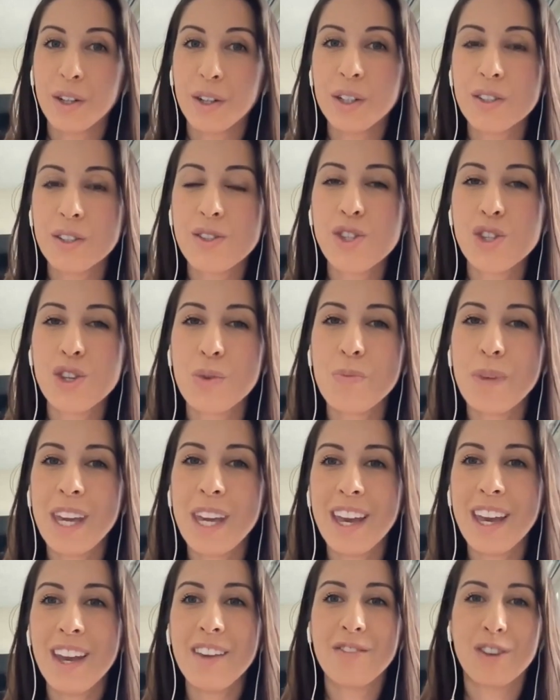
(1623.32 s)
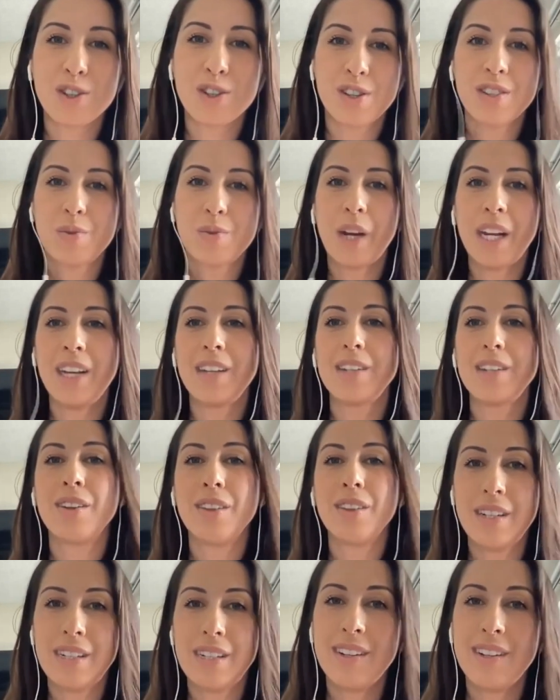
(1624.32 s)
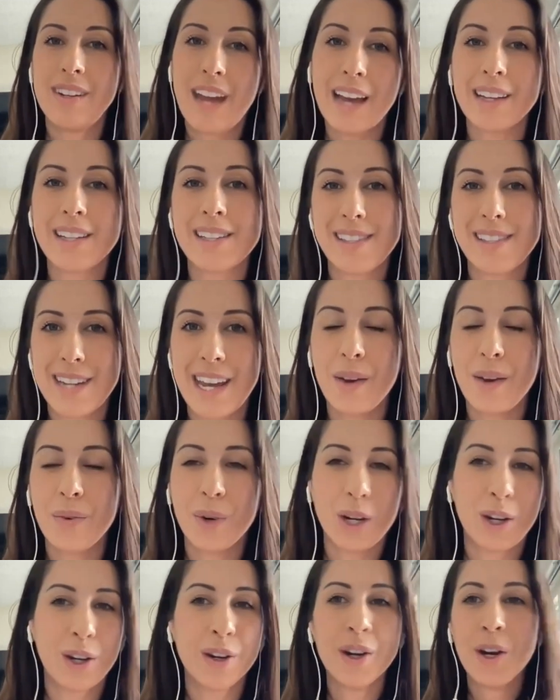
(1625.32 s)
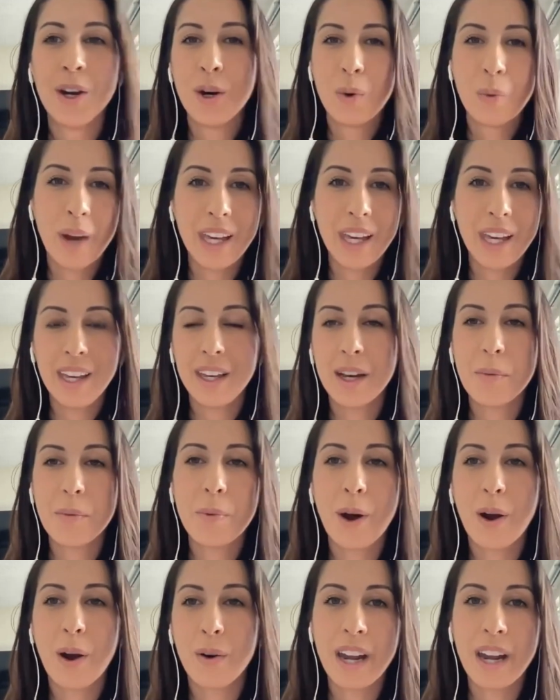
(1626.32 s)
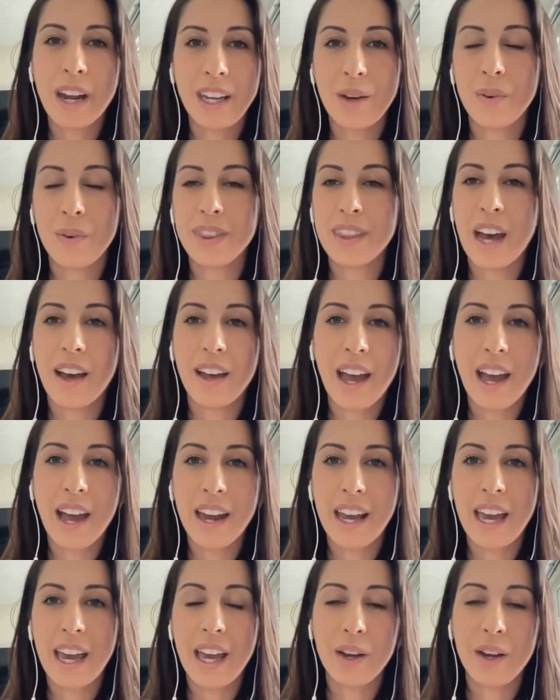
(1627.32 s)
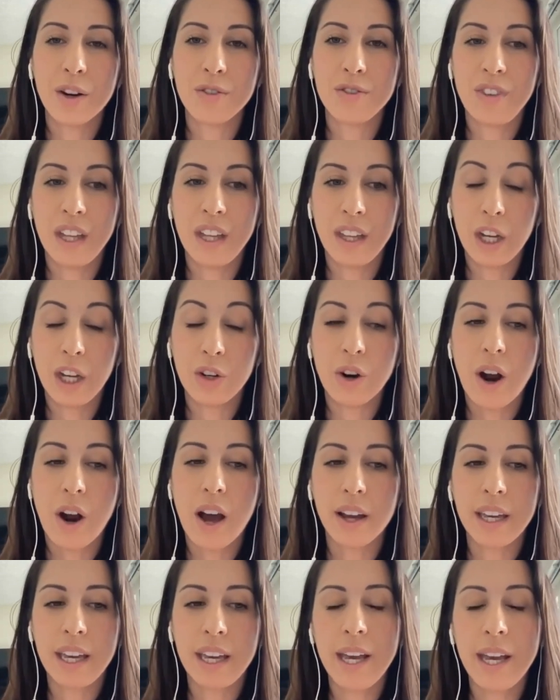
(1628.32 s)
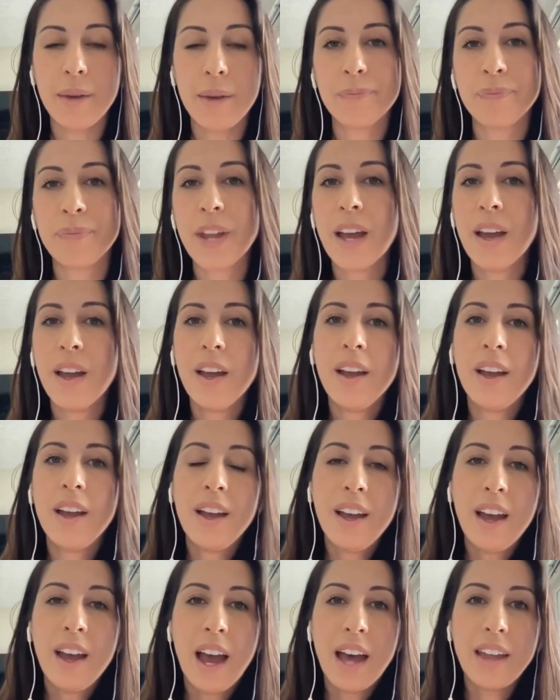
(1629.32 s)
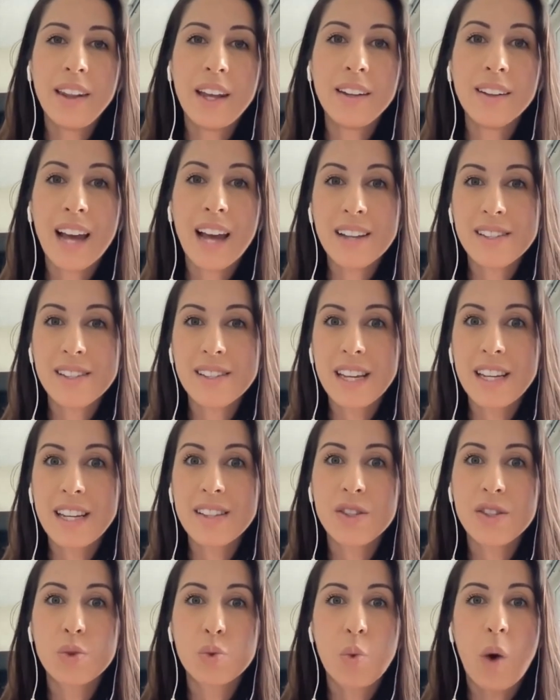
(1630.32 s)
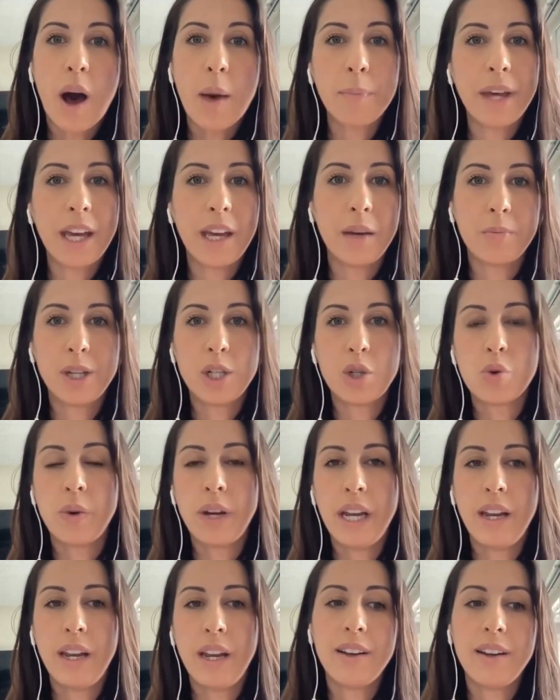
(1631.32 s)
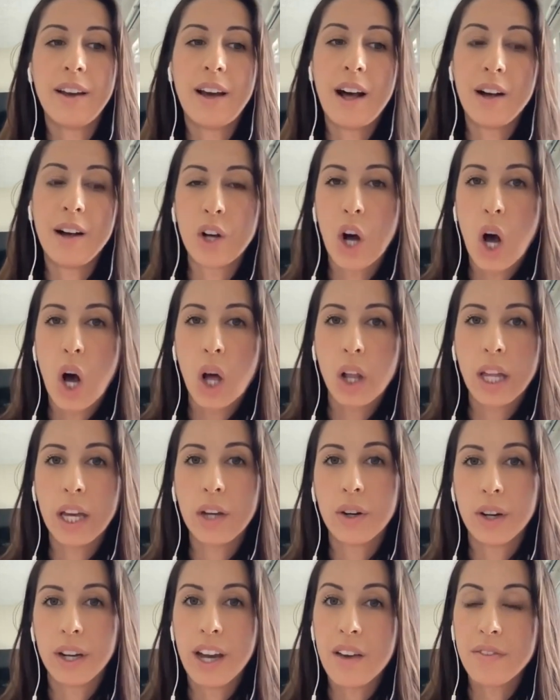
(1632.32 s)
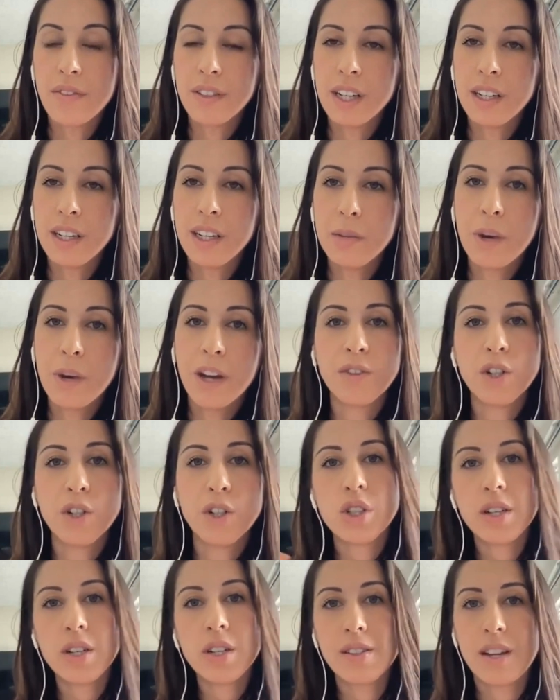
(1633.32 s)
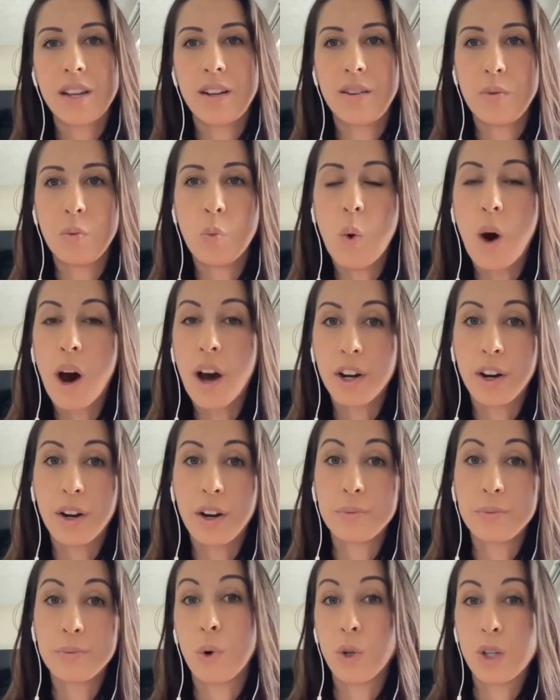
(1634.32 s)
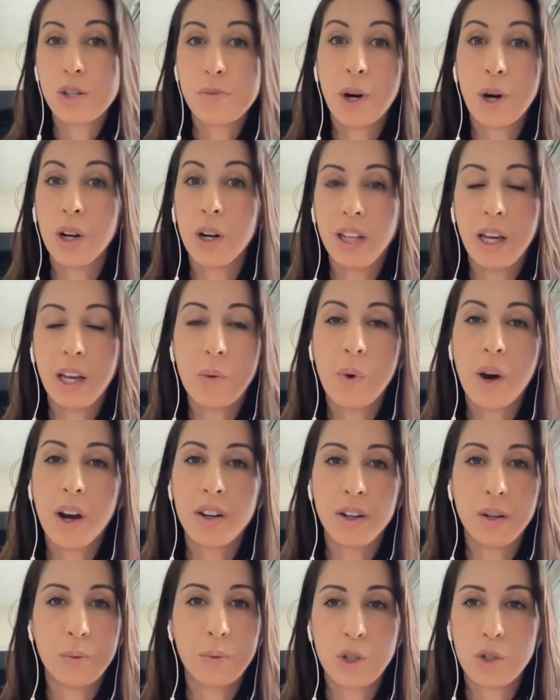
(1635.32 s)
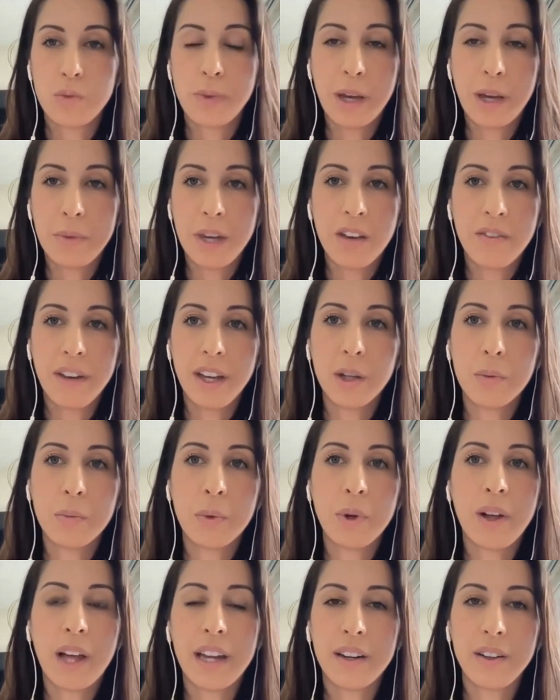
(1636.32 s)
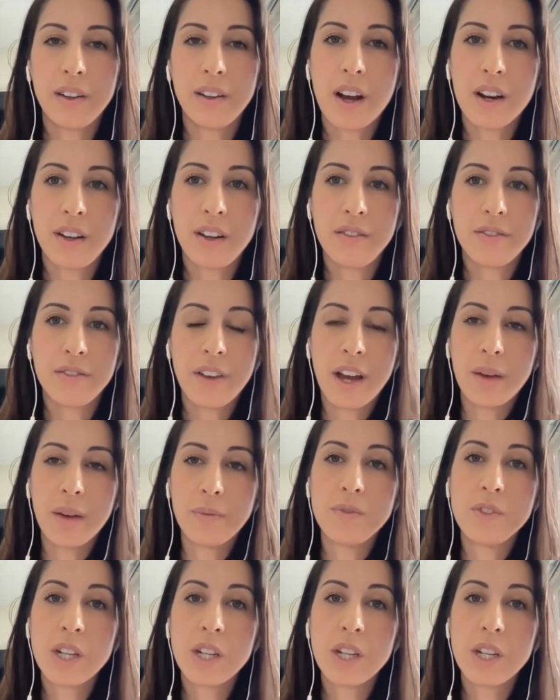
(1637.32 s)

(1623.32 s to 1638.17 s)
that you're consuming it versus waiting till the next day where you're waking up already with that headache or feeling groggy. And then lastly, swapping between alcoholic or caffeinated beverages and water or sparkling water, which might be available at a lot of